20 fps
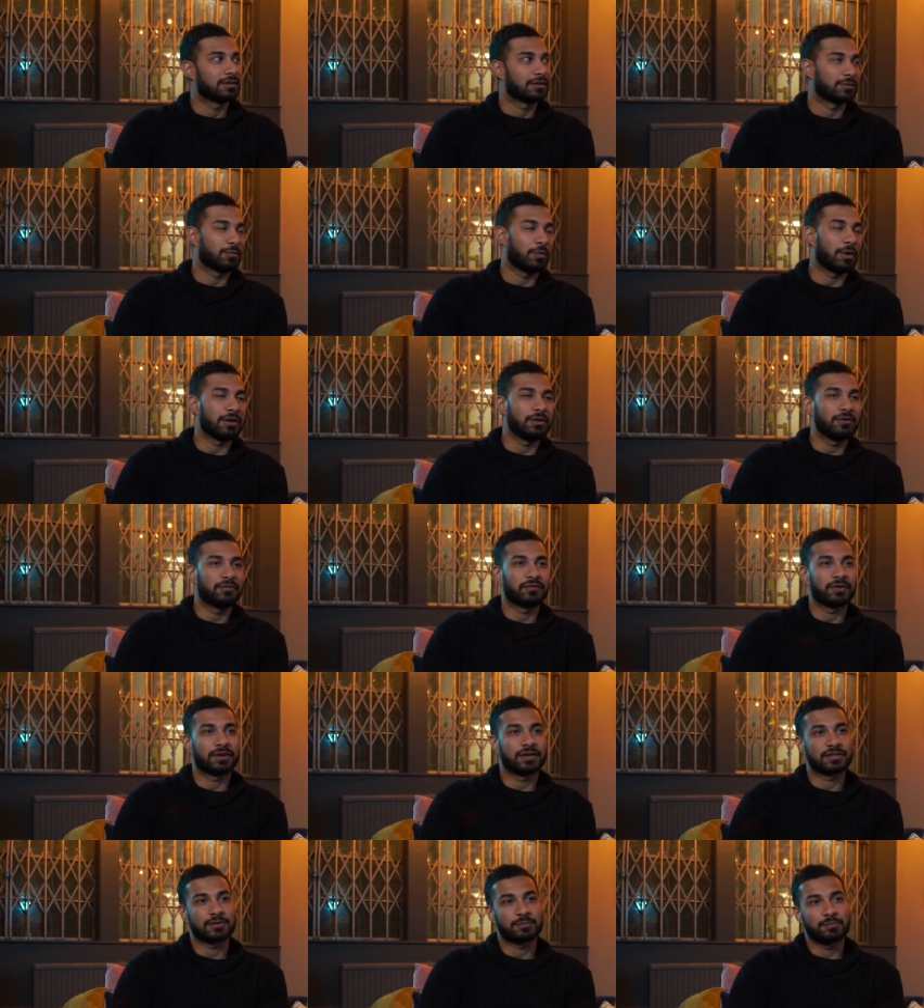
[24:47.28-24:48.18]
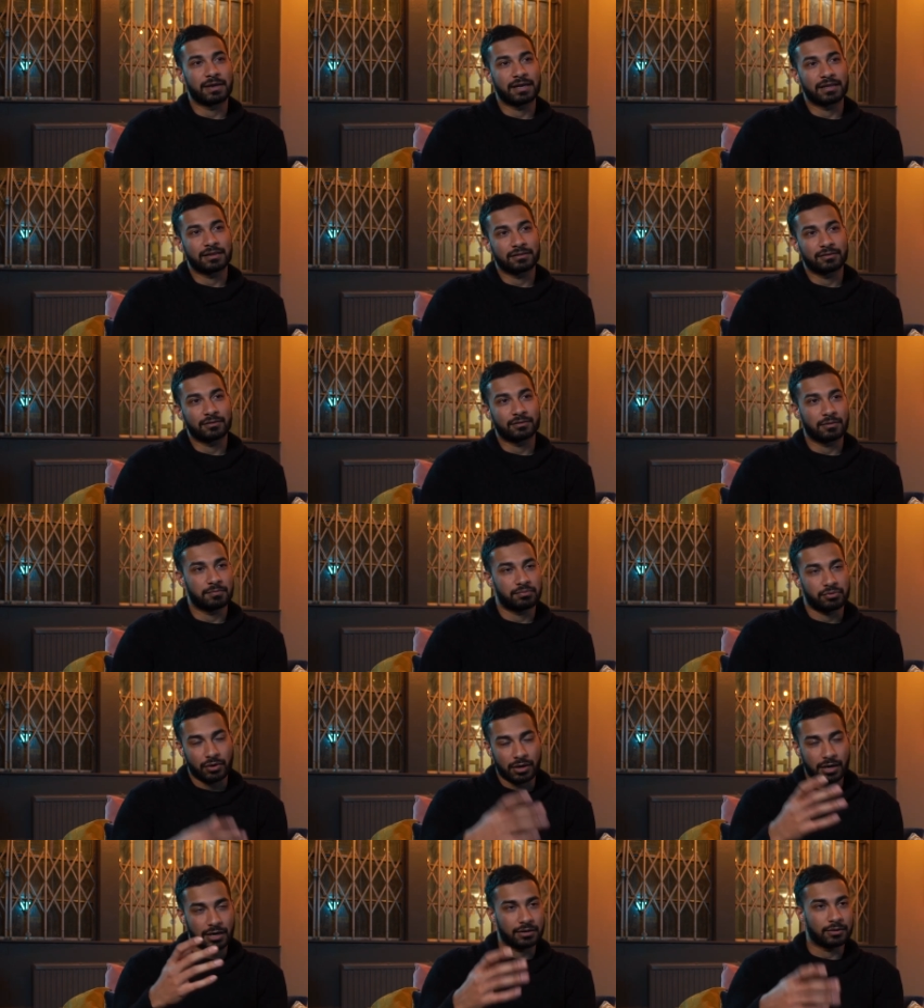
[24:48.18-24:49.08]
when you first met the
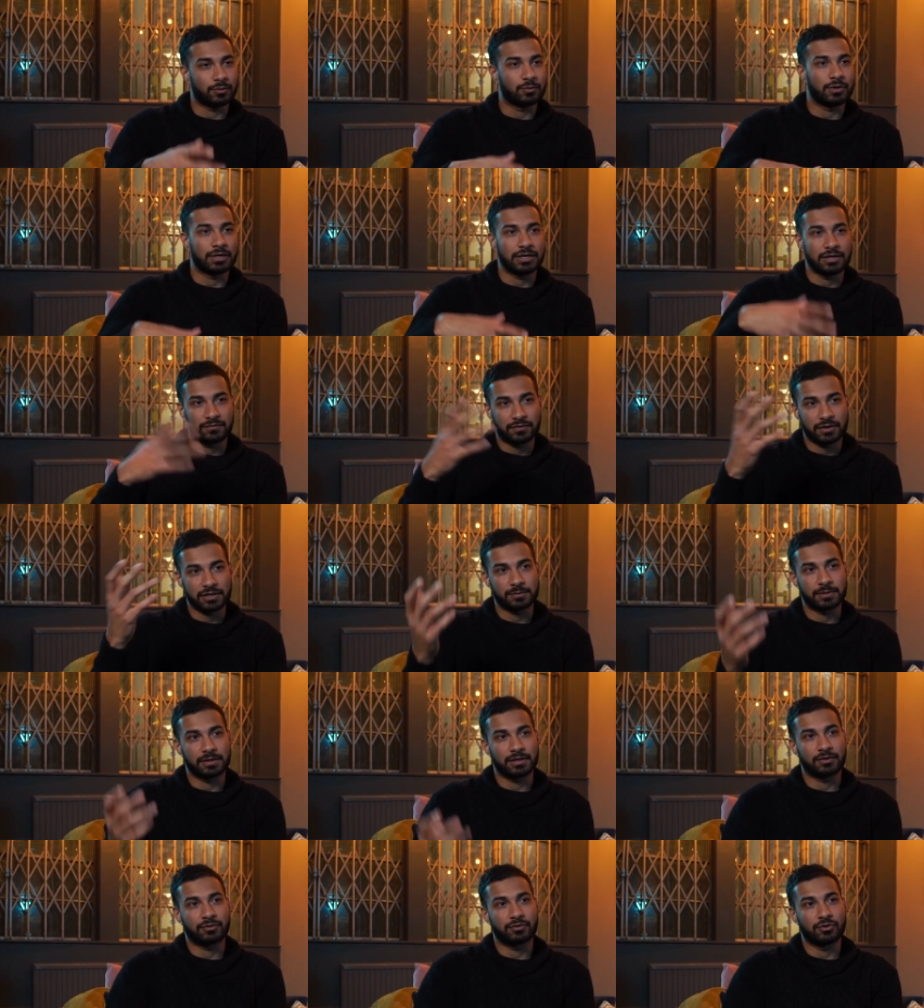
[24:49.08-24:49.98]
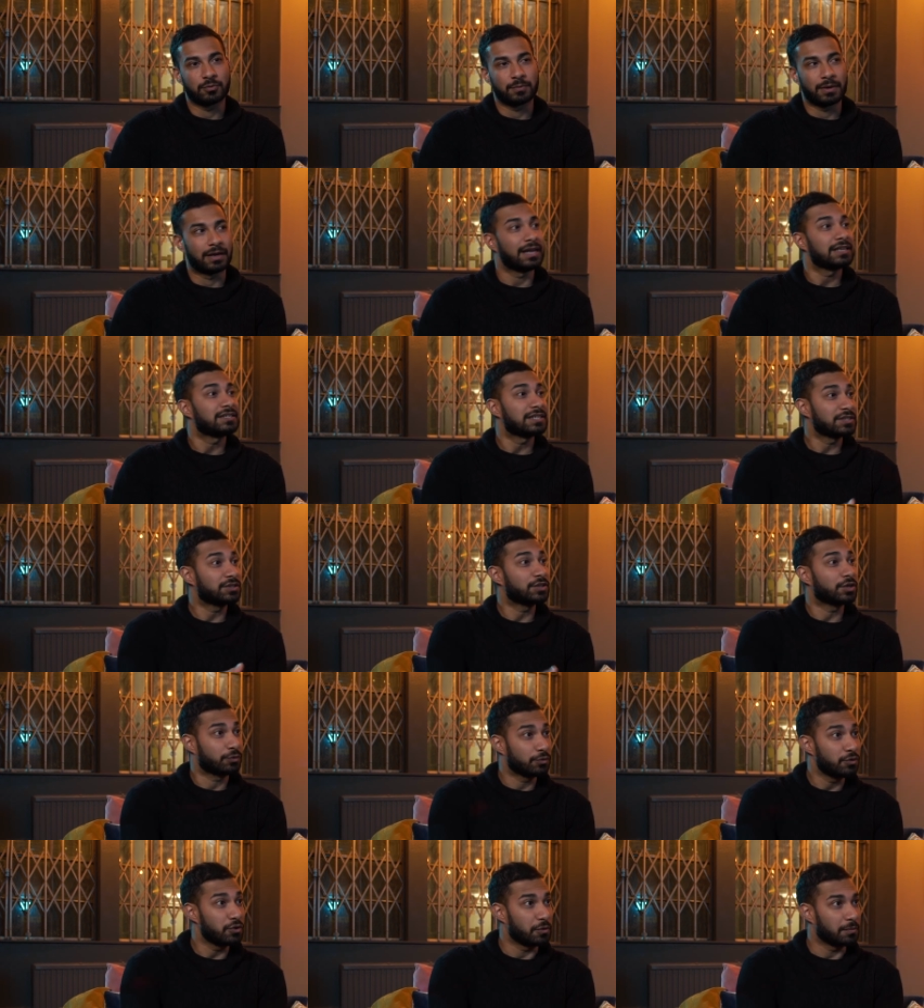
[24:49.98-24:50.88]
bride or when you first met the groom, unless it's the
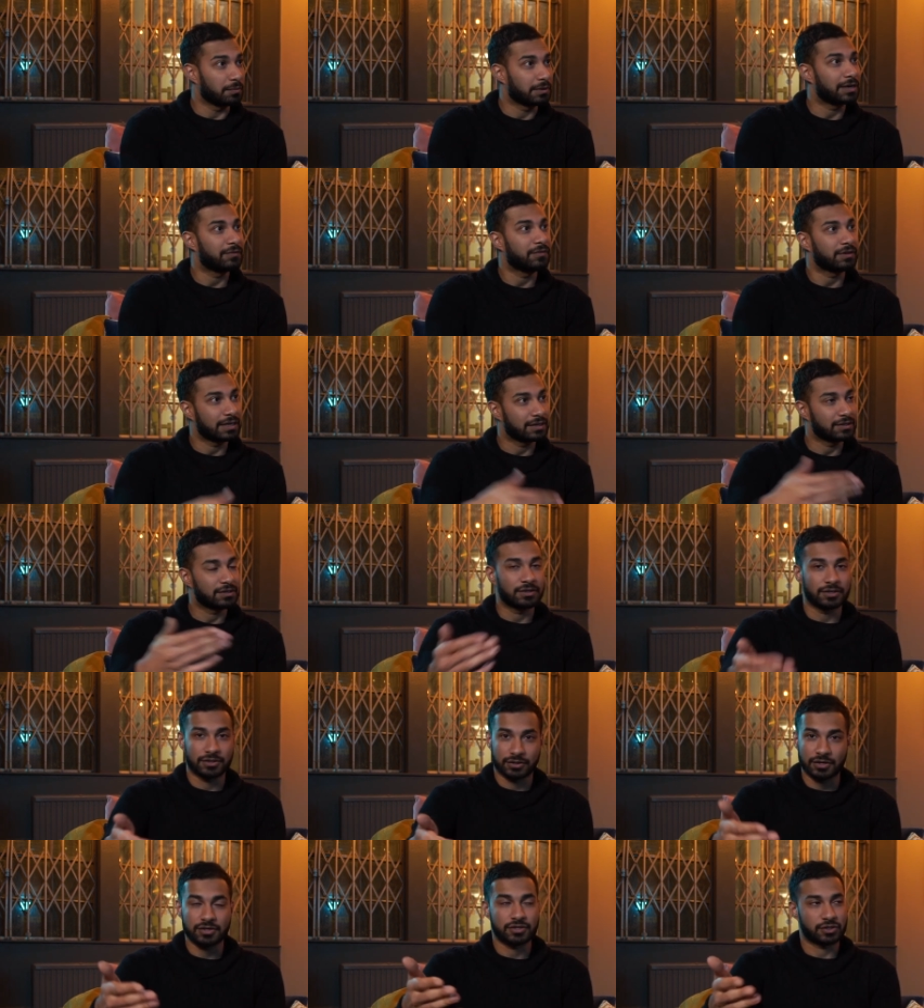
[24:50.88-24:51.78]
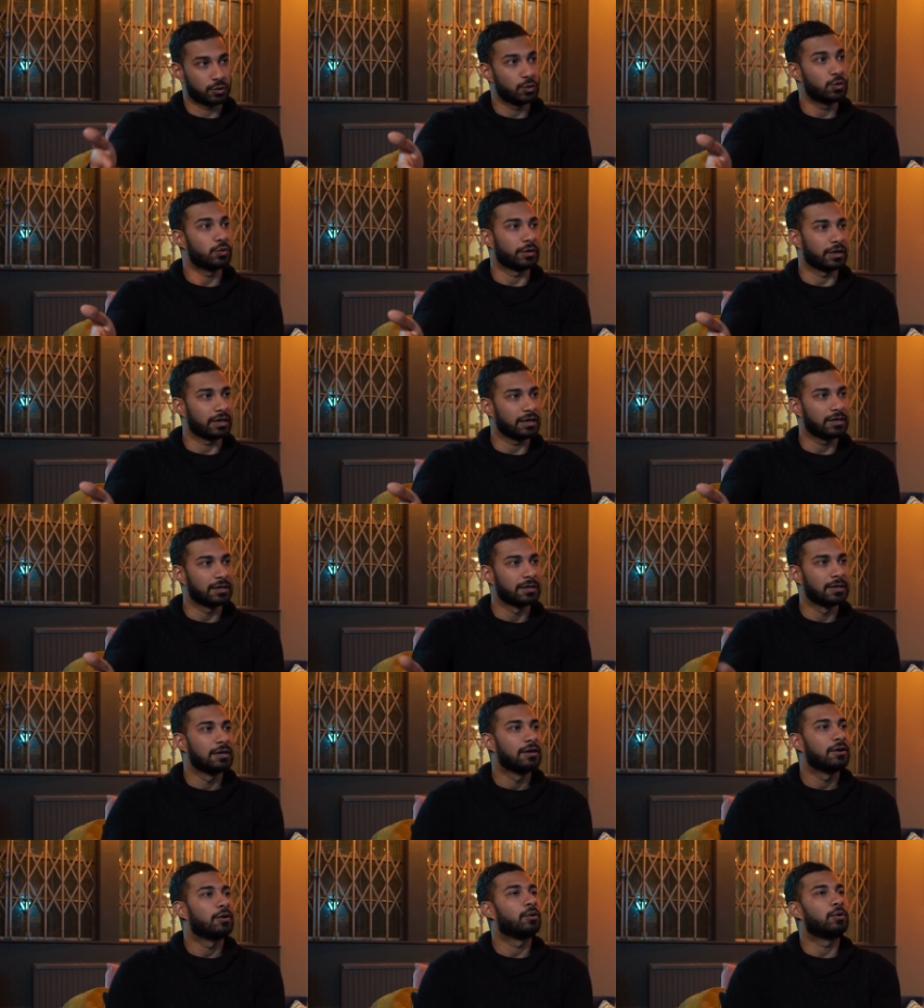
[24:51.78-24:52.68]
groom giving his, the story
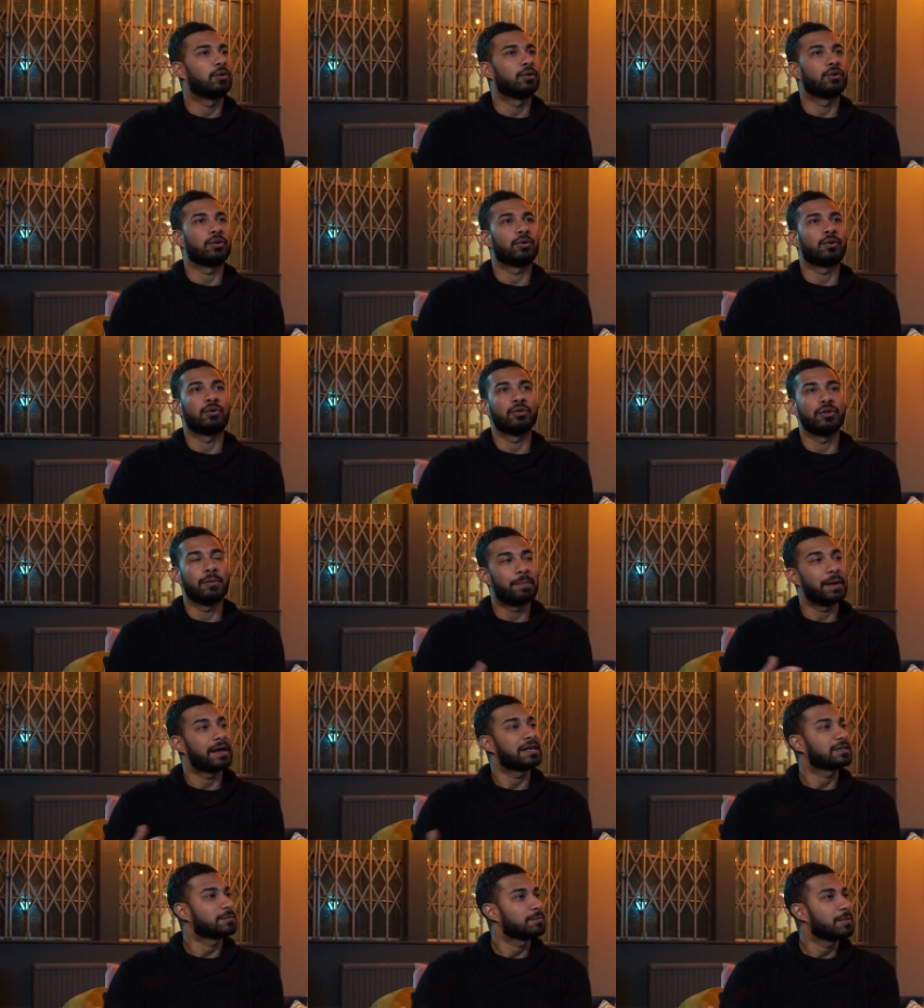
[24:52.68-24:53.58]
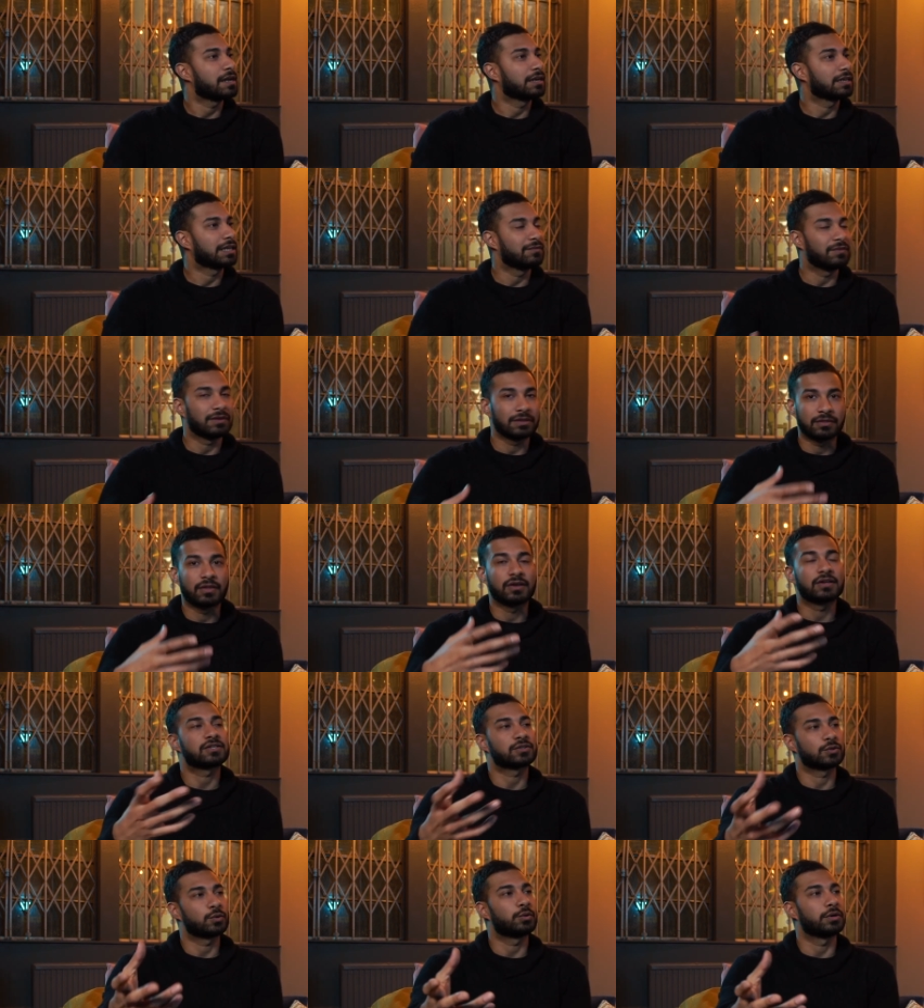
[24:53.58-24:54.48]
or or the best man giving the
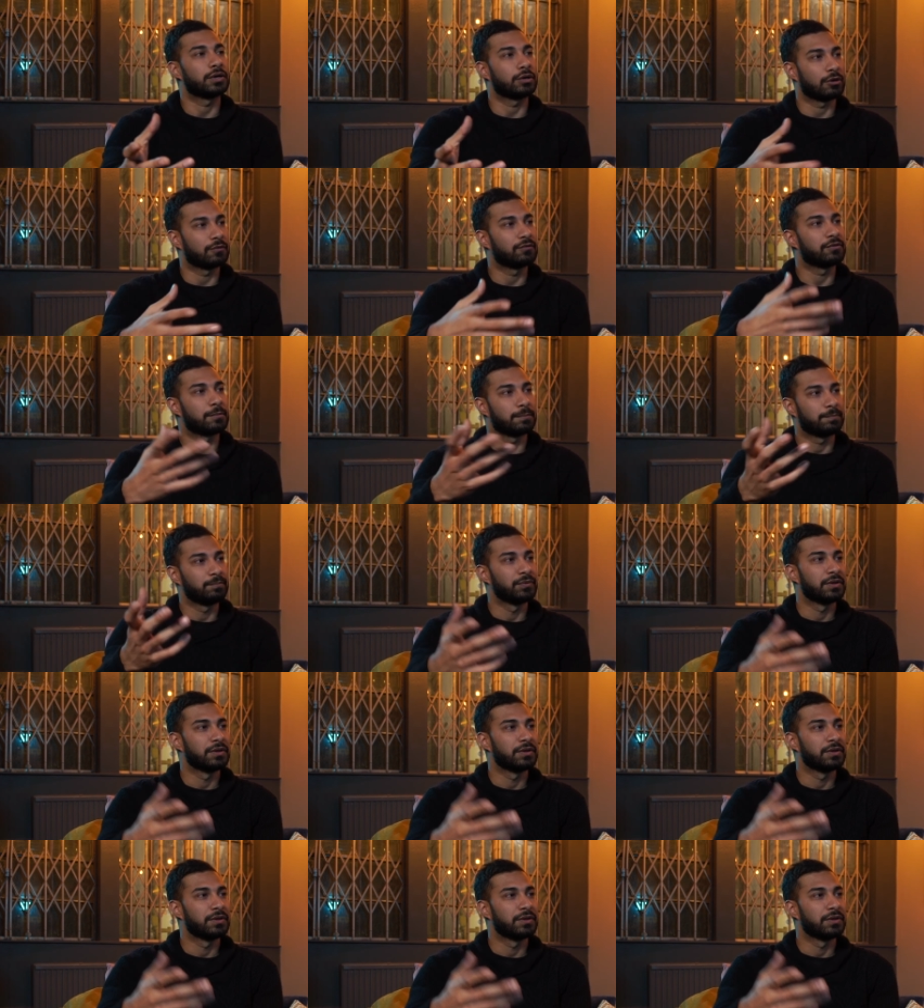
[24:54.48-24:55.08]
story of the,